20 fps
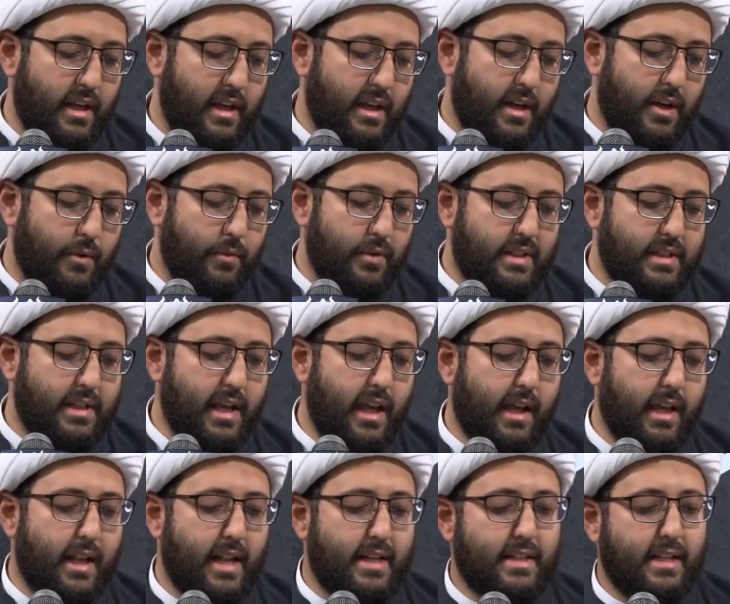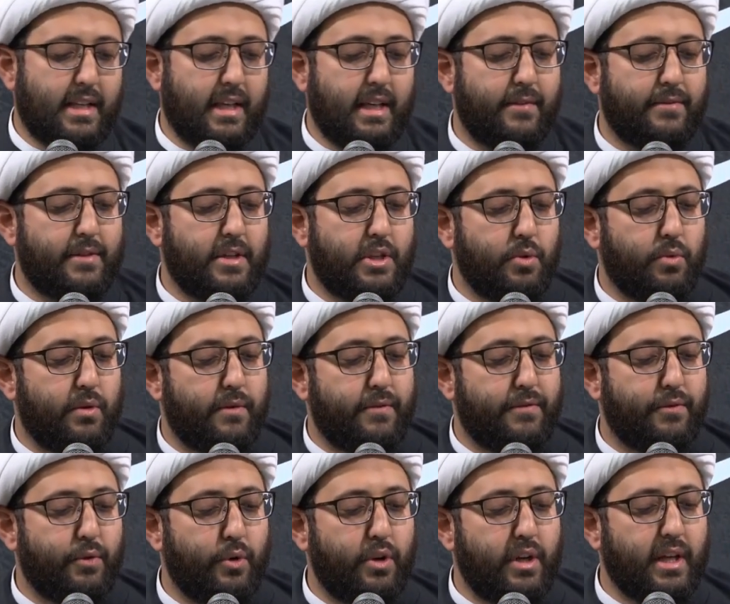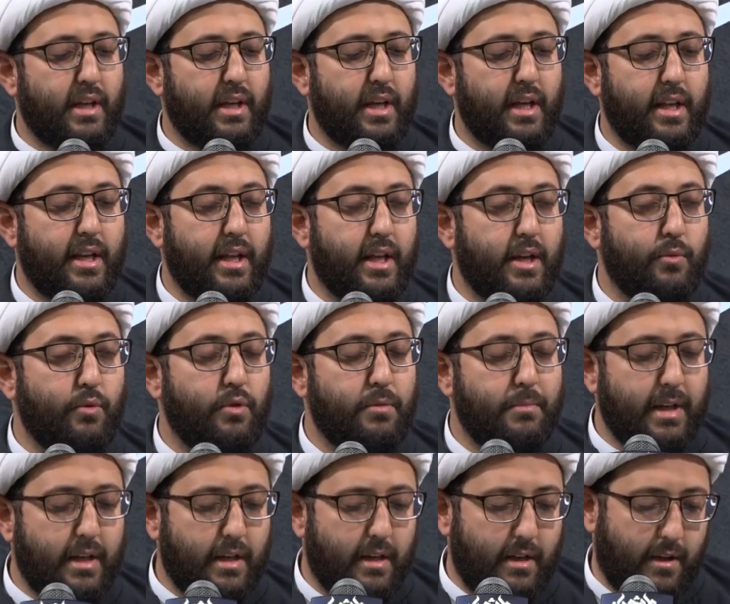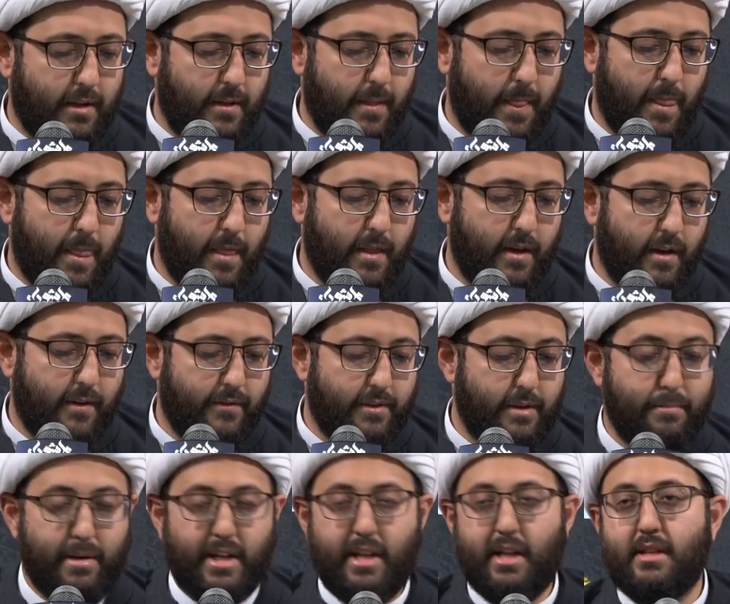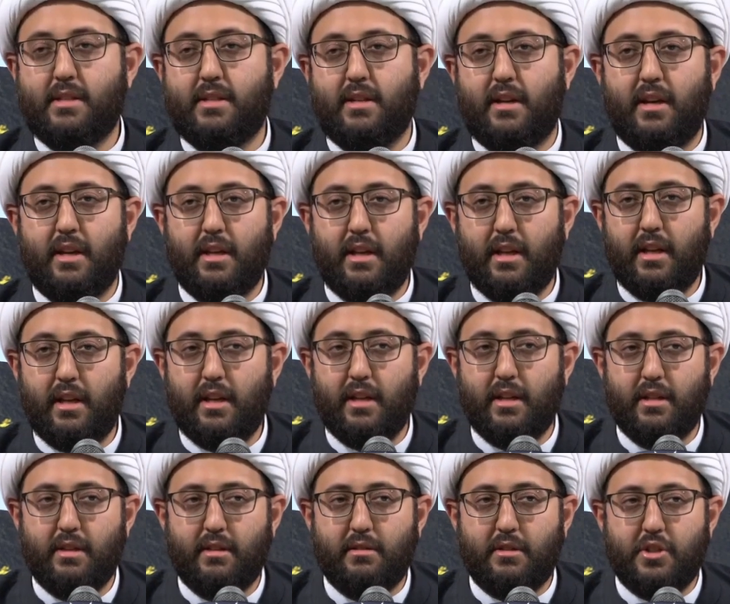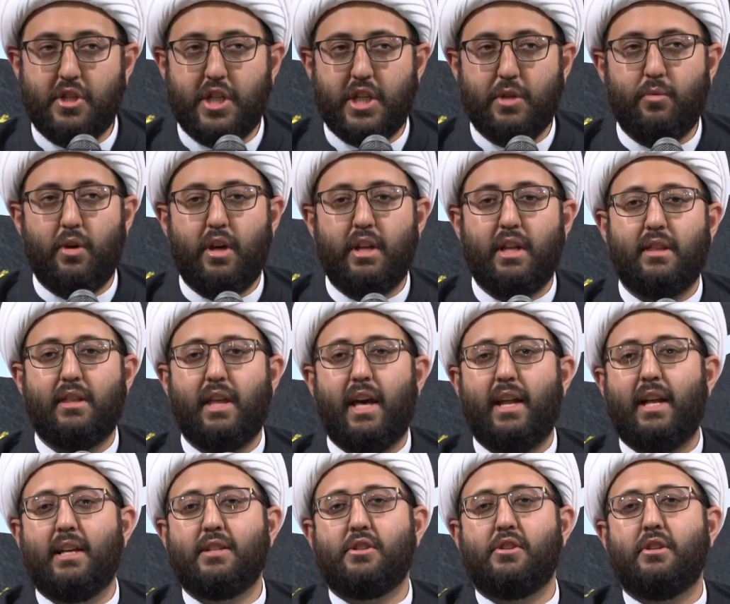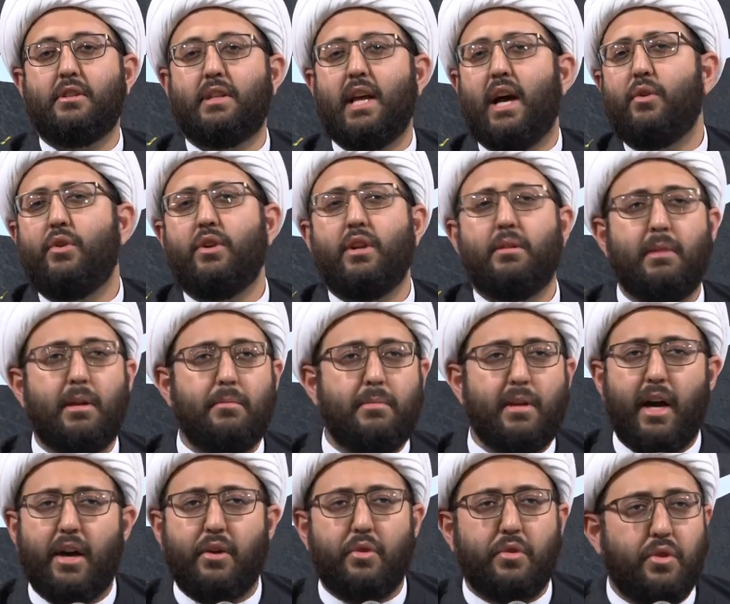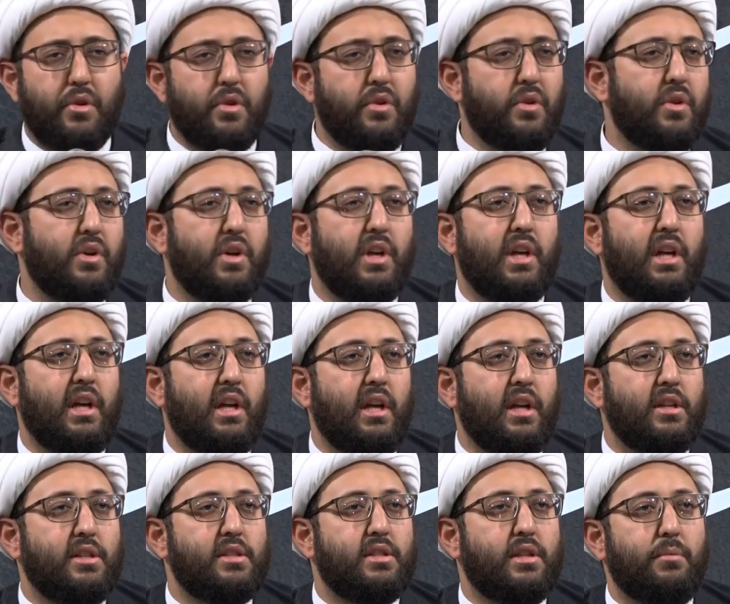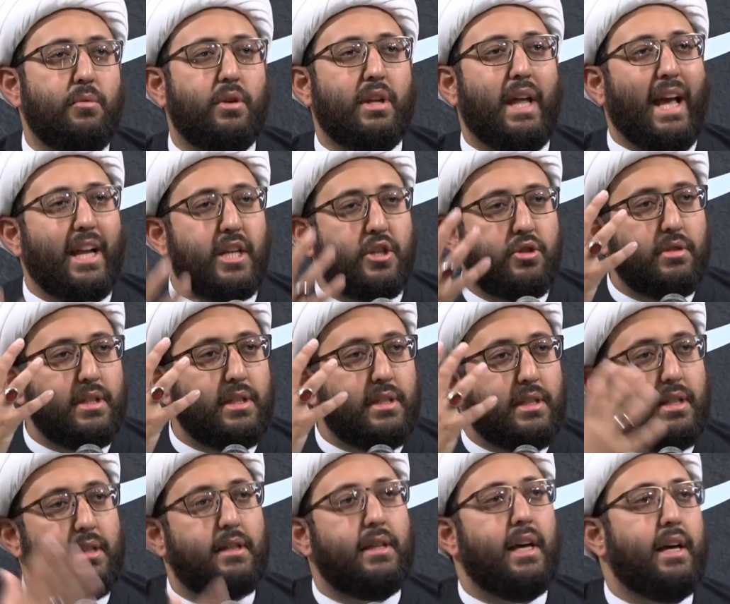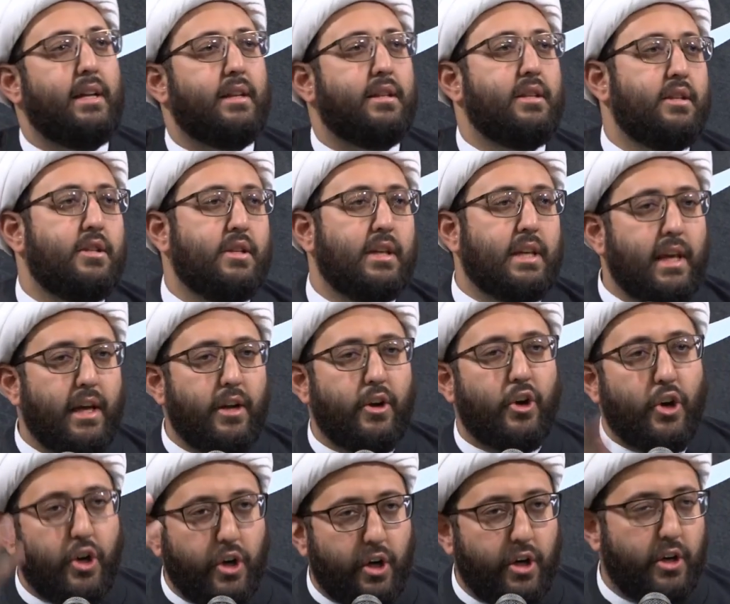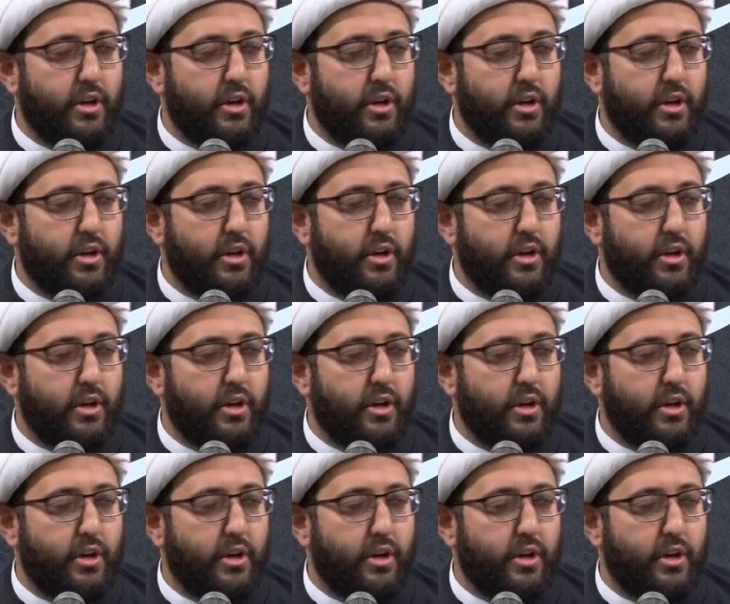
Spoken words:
was taken as a gift to a fornicating woman of the Bani Israel. She wanted that as her dowry, maybe, I don't know. Someone actually did that to get her.